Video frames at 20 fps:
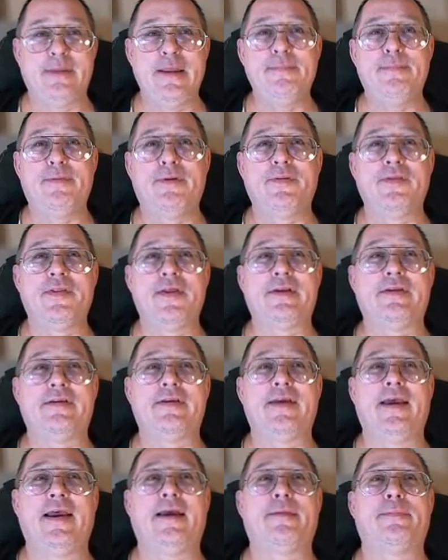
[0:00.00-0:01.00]
people that
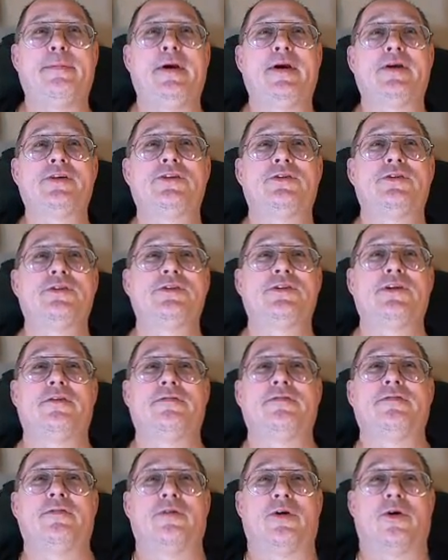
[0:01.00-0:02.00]
take pictures
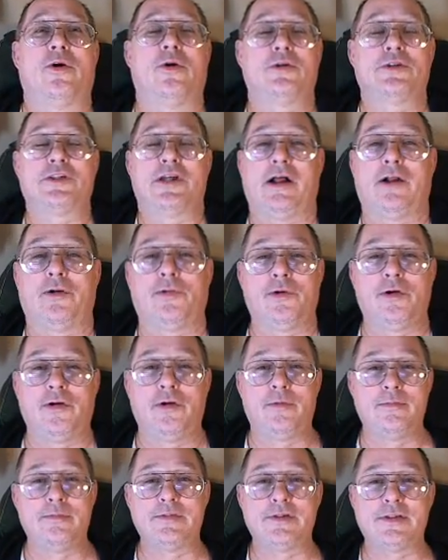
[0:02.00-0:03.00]
of hotel
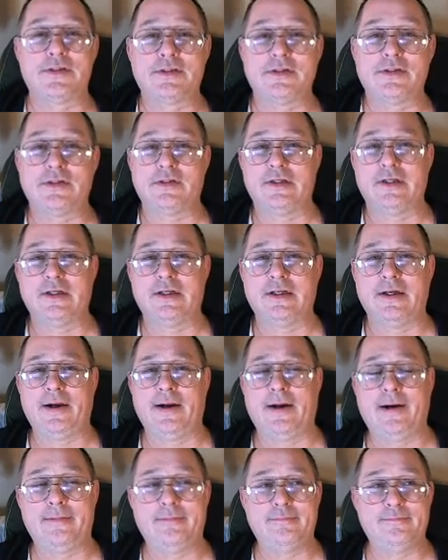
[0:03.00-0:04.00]
rooms,
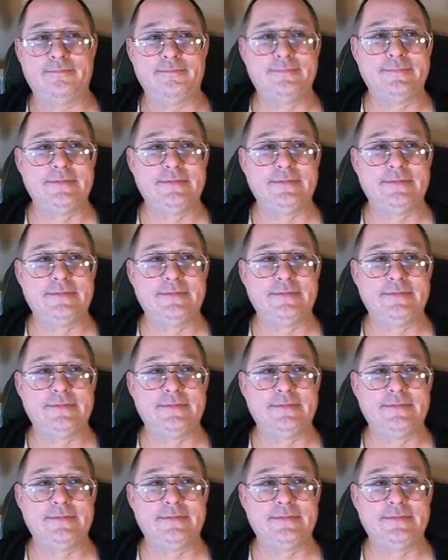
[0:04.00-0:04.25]
um,